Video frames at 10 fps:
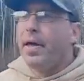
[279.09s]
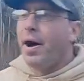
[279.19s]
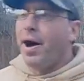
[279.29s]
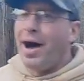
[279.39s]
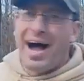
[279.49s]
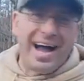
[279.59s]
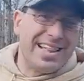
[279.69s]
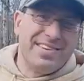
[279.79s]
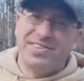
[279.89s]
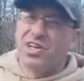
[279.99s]
I
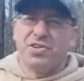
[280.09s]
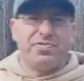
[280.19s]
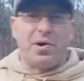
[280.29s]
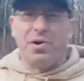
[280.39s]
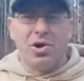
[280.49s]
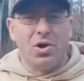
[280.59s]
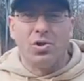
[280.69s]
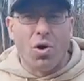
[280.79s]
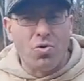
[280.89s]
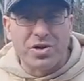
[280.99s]
live in a very
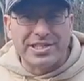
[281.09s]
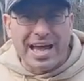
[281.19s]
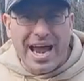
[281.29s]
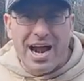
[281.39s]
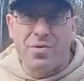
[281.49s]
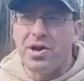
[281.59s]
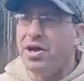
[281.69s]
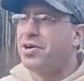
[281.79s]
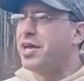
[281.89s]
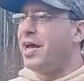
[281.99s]
low-risk
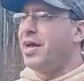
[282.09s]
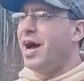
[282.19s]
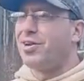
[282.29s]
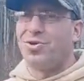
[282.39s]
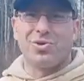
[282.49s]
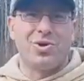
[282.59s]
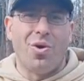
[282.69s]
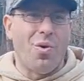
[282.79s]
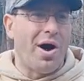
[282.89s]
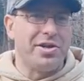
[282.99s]
area, okay? I don't
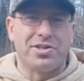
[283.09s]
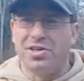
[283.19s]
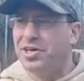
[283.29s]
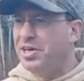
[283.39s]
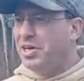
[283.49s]
go out into,